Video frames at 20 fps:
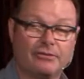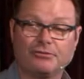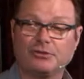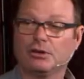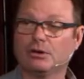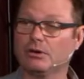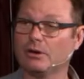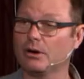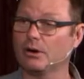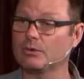if
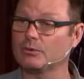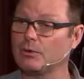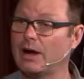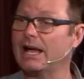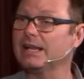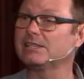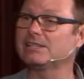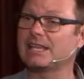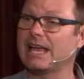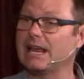you are in
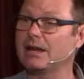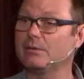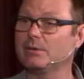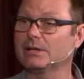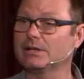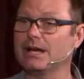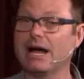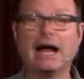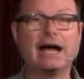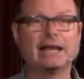right standing
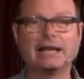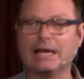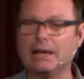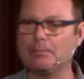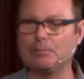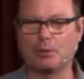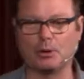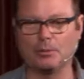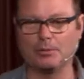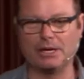with God,
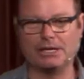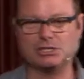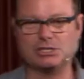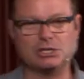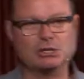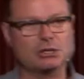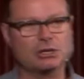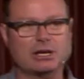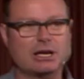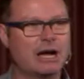it permits
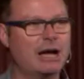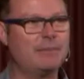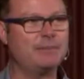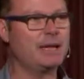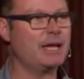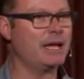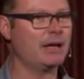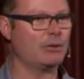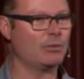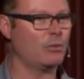you to come
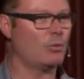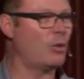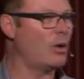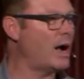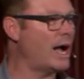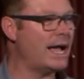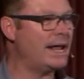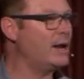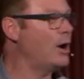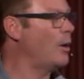in
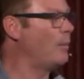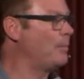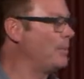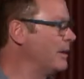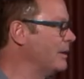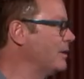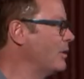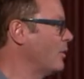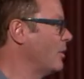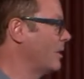wide
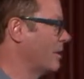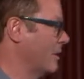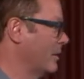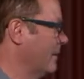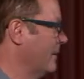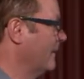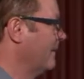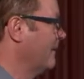open door.